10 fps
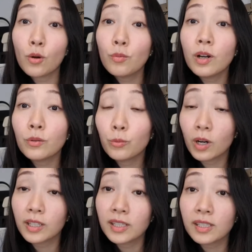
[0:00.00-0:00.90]
No
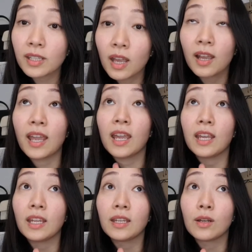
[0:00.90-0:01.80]
one wants
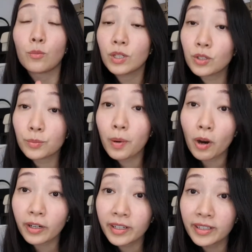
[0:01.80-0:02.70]
a winter
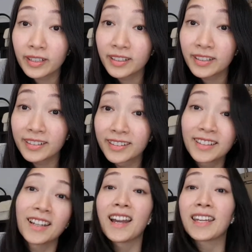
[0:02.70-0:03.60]

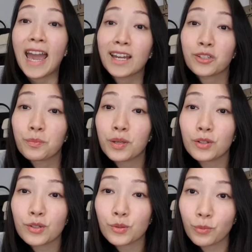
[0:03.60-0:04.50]
parka,
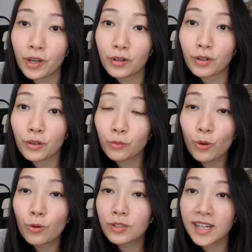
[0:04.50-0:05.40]
cashmere sweater,
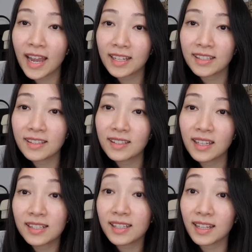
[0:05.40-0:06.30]
wool jackets,
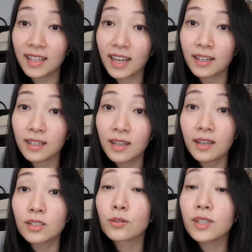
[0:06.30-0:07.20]
things like that.
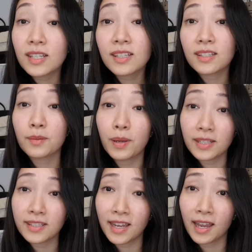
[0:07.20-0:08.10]
So this is the
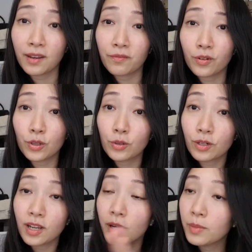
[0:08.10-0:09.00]
best time for
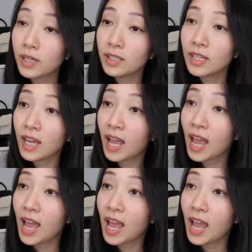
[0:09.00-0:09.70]
you to come in